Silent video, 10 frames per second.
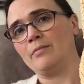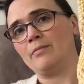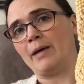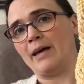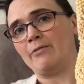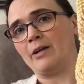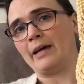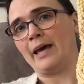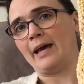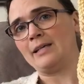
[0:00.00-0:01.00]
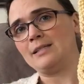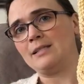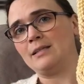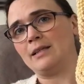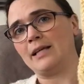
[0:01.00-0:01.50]
my
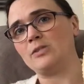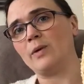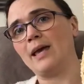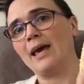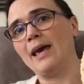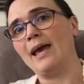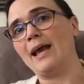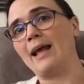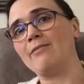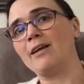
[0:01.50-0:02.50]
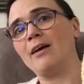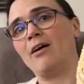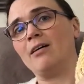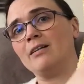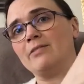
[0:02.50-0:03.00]
vlogcast last week, and I have knit
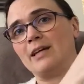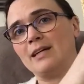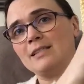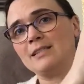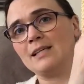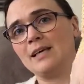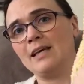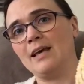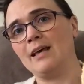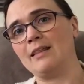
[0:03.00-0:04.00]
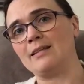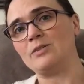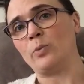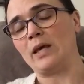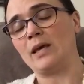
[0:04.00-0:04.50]
all of this
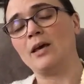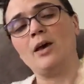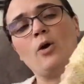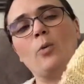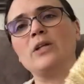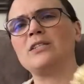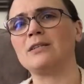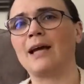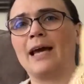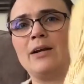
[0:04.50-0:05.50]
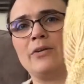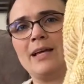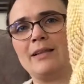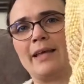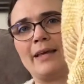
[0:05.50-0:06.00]
week, which I know
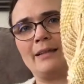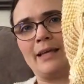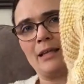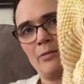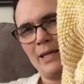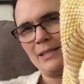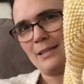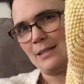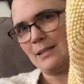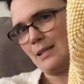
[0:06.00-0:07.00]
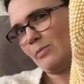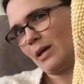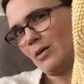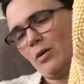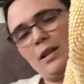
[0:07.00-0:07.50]
that like lengthwise doesn't seem
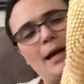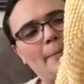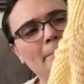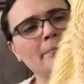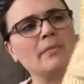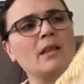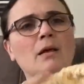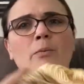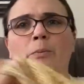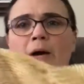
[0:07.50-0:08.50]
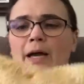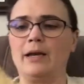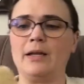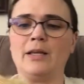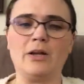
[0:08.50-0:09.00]
like a whole lot, but
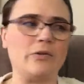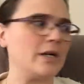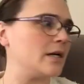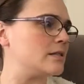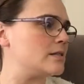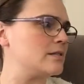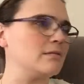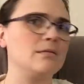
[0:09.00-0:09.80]
there's